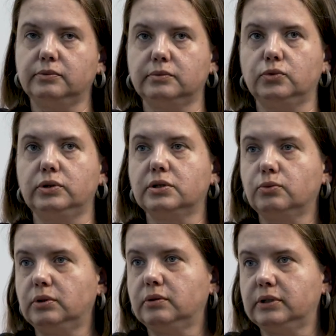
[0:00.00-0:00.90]

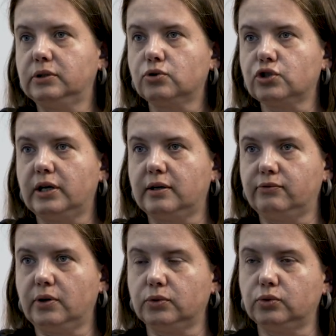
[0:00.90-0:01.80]
will need to share if
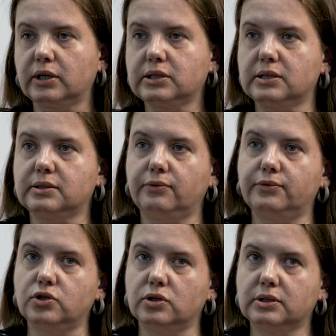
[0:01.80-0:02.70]
they want to access some
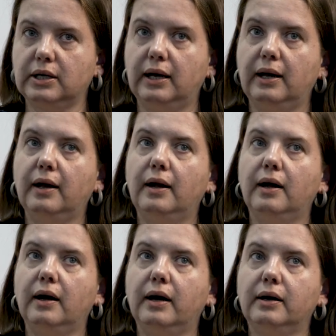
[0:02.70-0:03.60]
features.
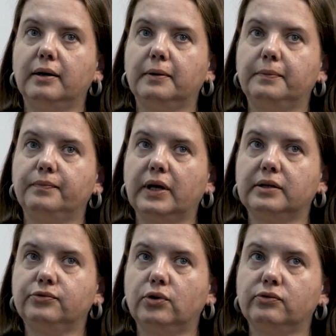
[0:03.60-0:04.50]
And for